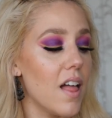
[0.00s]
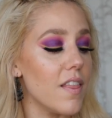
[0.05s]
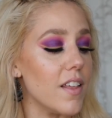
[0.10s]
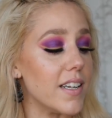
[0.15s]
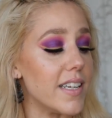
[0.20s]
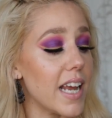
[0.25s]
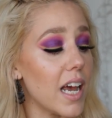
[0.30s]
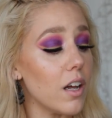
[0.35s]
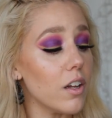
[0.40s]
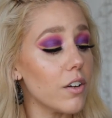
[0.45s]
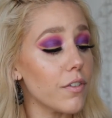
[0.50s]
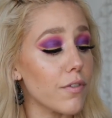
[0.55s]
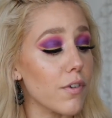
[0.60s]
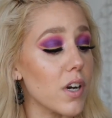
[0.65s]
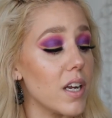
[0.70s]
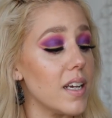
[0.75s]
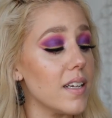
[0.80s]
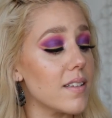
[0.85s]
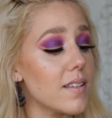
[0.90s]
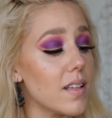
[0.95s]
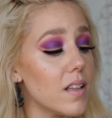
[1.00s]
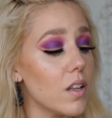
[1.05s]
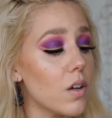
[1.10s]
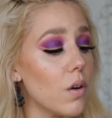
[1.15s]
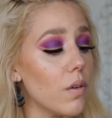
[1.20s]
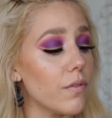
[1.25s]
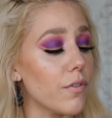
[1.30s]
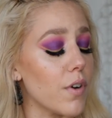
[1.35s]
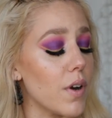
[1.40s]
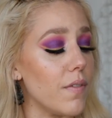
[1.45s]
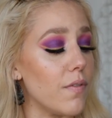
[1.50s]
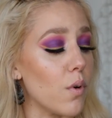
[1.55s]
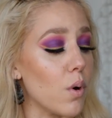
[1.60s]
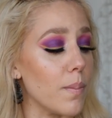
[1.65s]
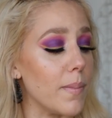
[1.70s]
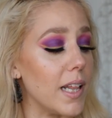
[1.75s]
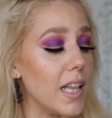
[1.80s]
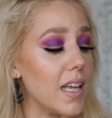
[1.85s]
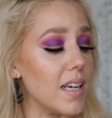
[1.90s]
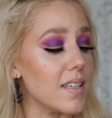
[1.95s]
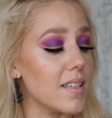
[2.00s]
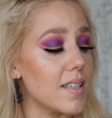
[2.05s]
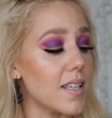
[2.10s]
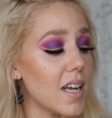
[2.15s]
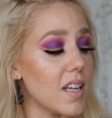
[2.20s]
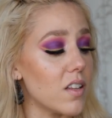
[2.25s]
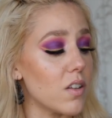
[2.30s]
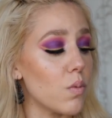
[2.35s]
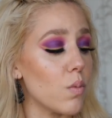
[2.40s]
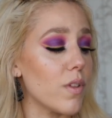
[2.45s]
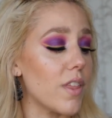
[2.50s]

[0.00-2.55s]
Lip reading: The talc-free, silicone-free formula sets